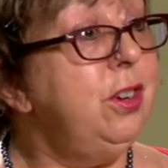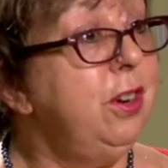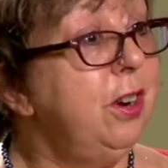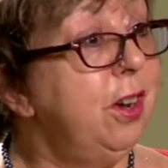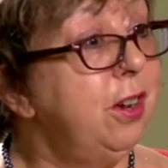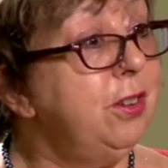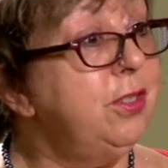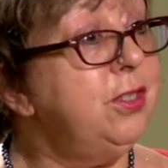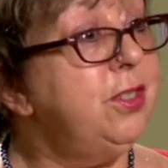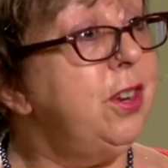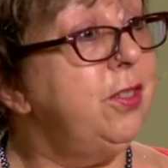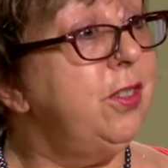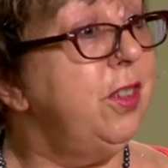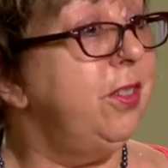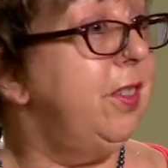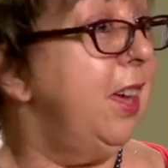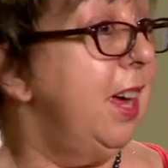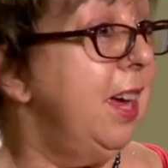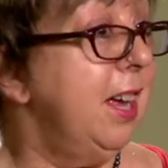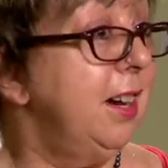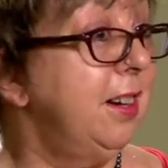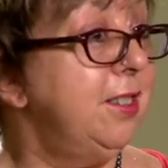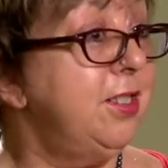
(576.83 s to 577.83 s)
you know, so that
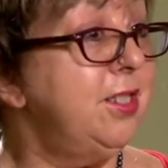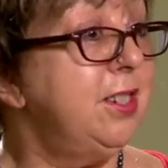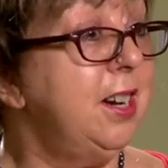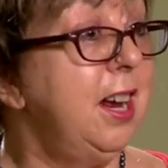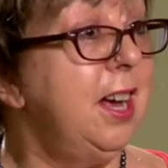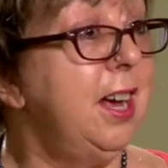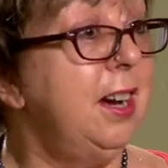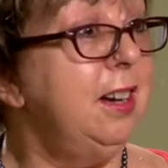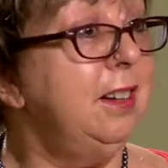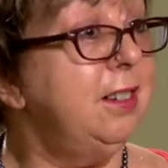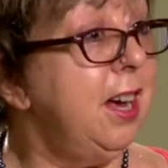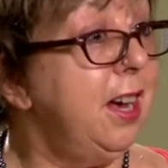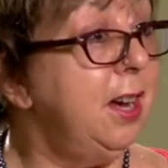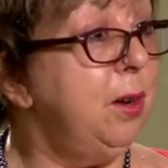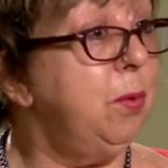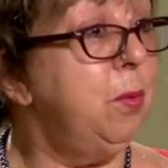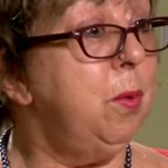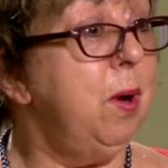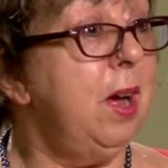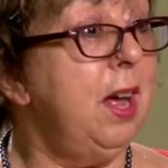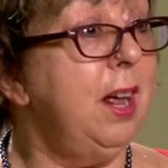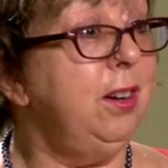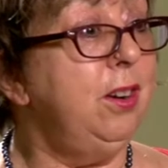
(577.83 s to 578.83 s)
they understand take
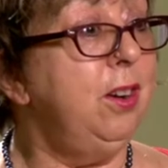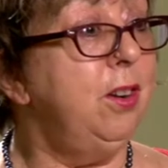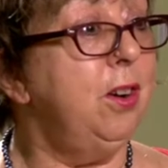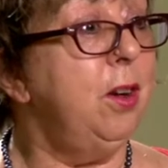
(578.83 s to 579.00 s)
one,